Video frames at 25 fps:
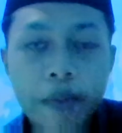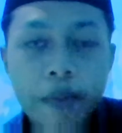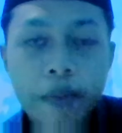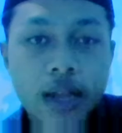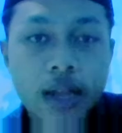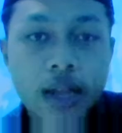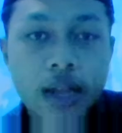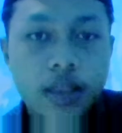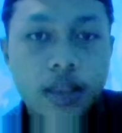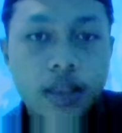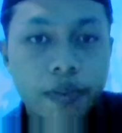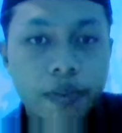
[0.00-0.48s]

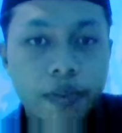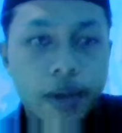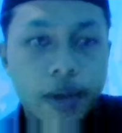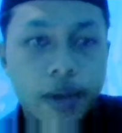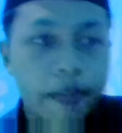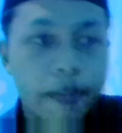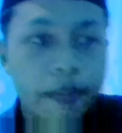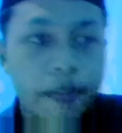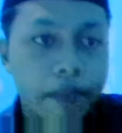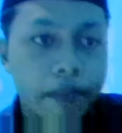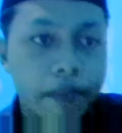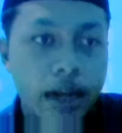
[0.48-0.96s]
must be
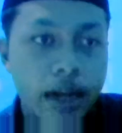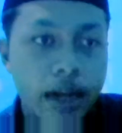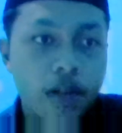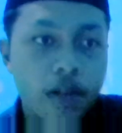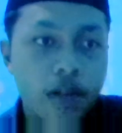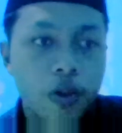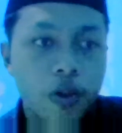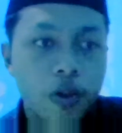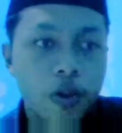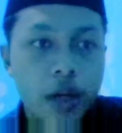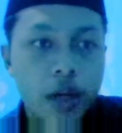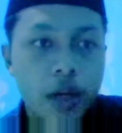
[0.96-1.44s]

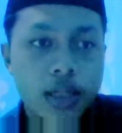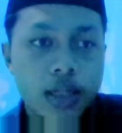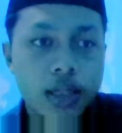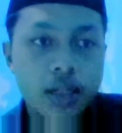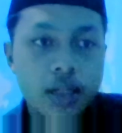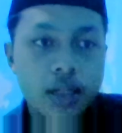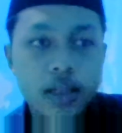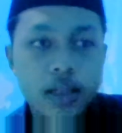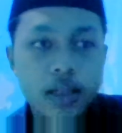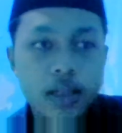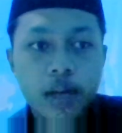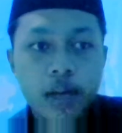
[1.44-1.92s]
made
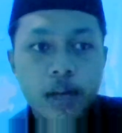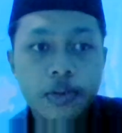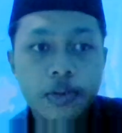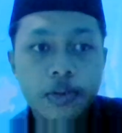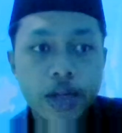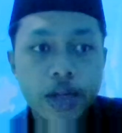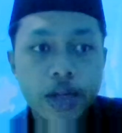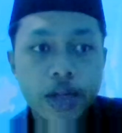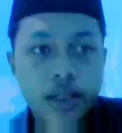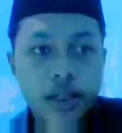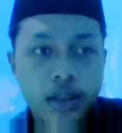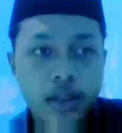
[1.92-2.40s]
water
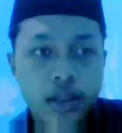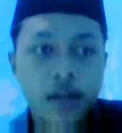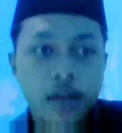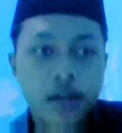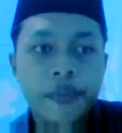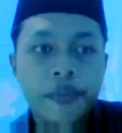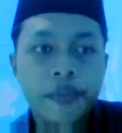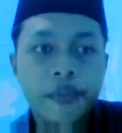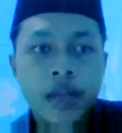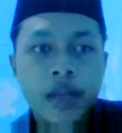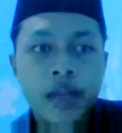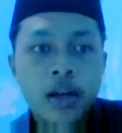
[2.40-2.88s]
temperature.
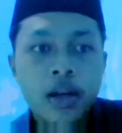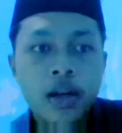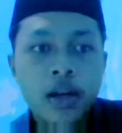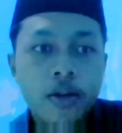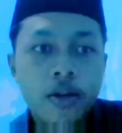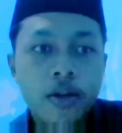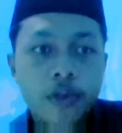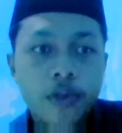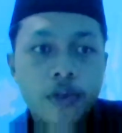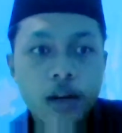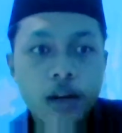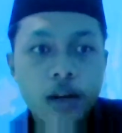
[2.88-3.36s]

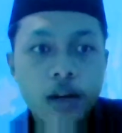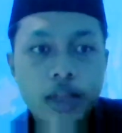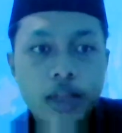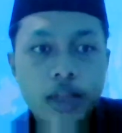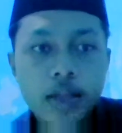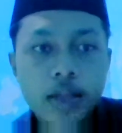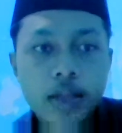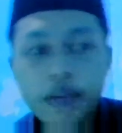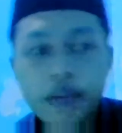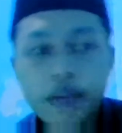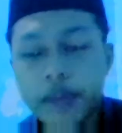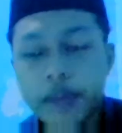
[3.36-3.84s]
For
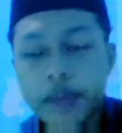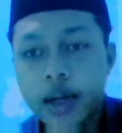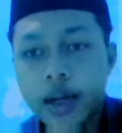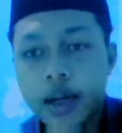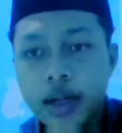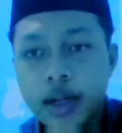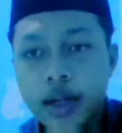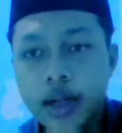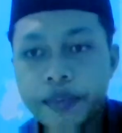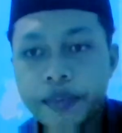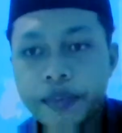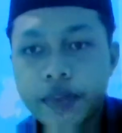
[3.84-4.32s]

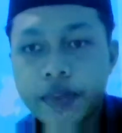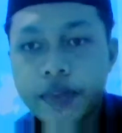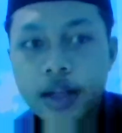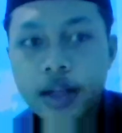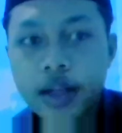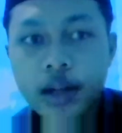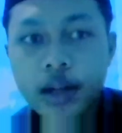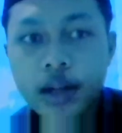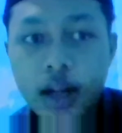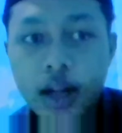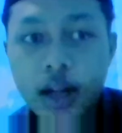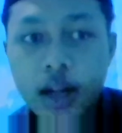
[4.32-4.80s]
example,
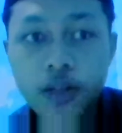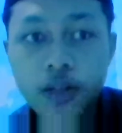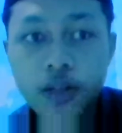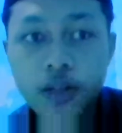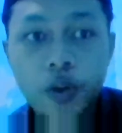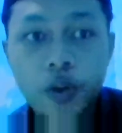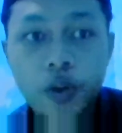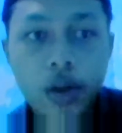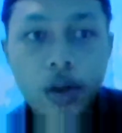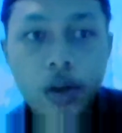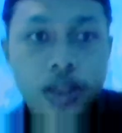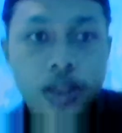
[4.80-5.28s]
cold
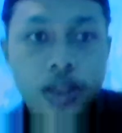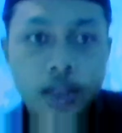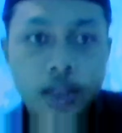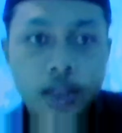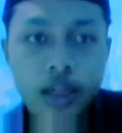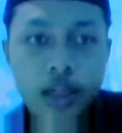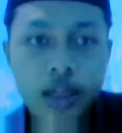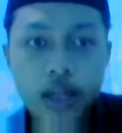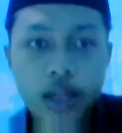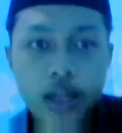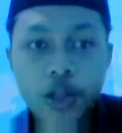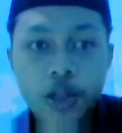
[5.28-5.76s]
water
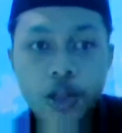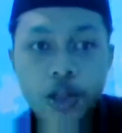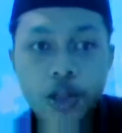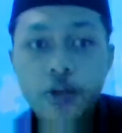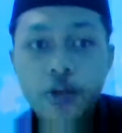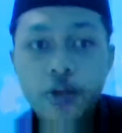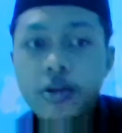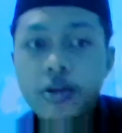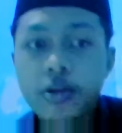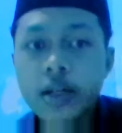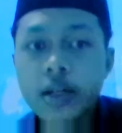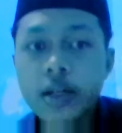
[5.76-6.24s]

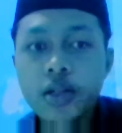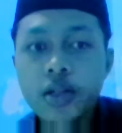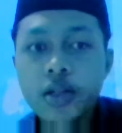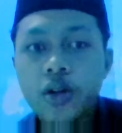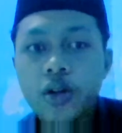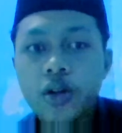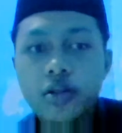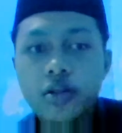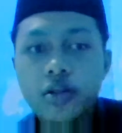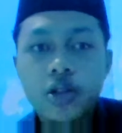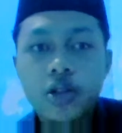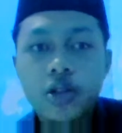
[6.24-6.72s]
usually
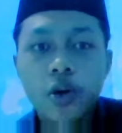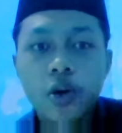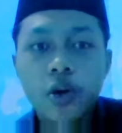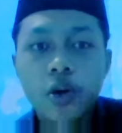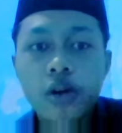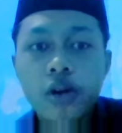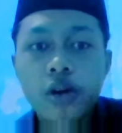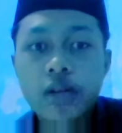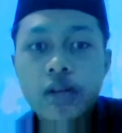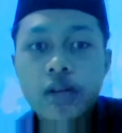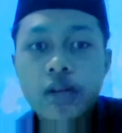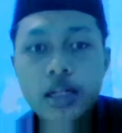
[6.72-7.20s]
slows
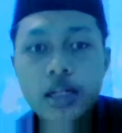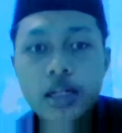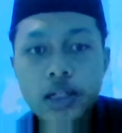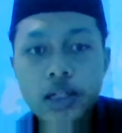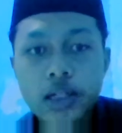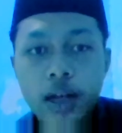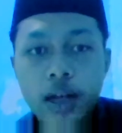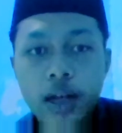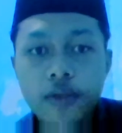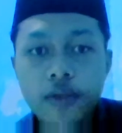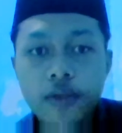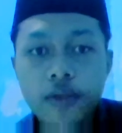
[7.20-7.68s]

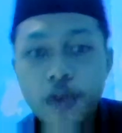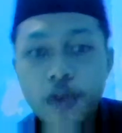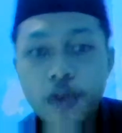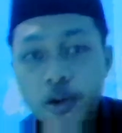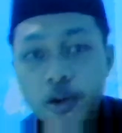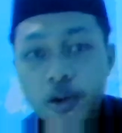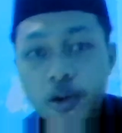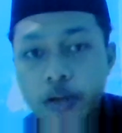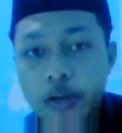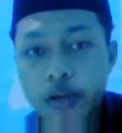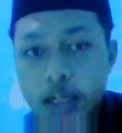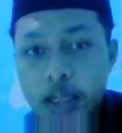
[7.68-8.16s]
coagulation and
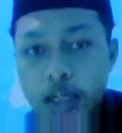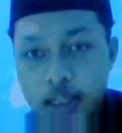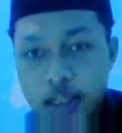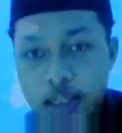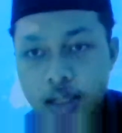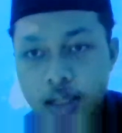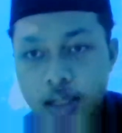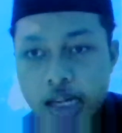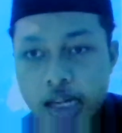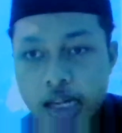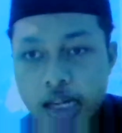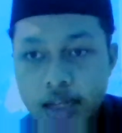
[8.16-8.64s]

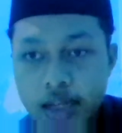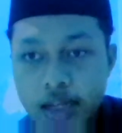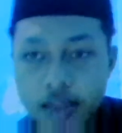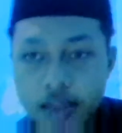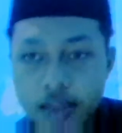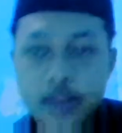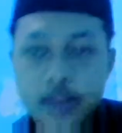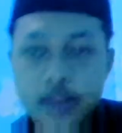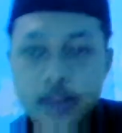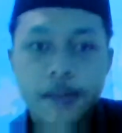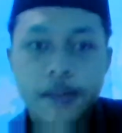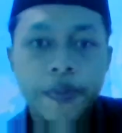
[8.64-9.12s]
flocculation
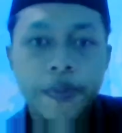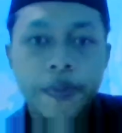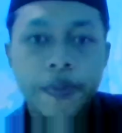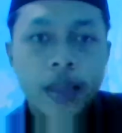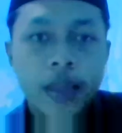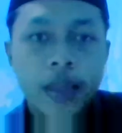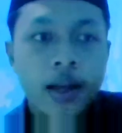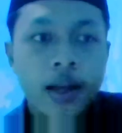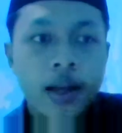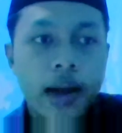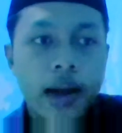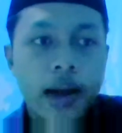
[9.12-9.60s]
reactions,
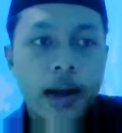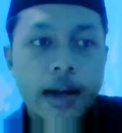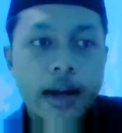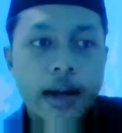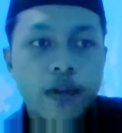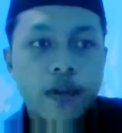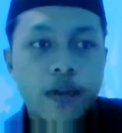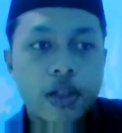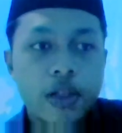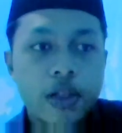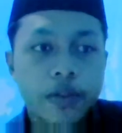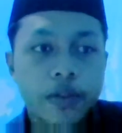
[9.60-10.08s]

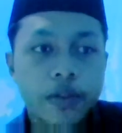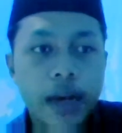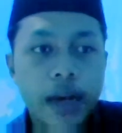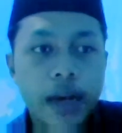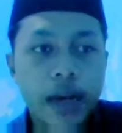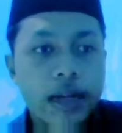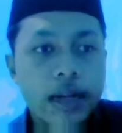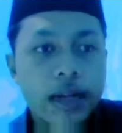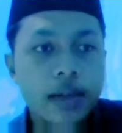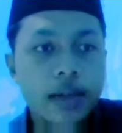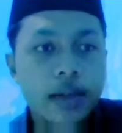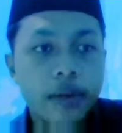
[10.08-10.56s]
and which
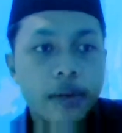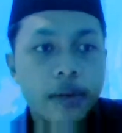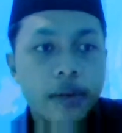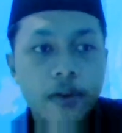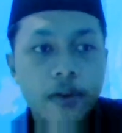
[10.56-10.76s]
may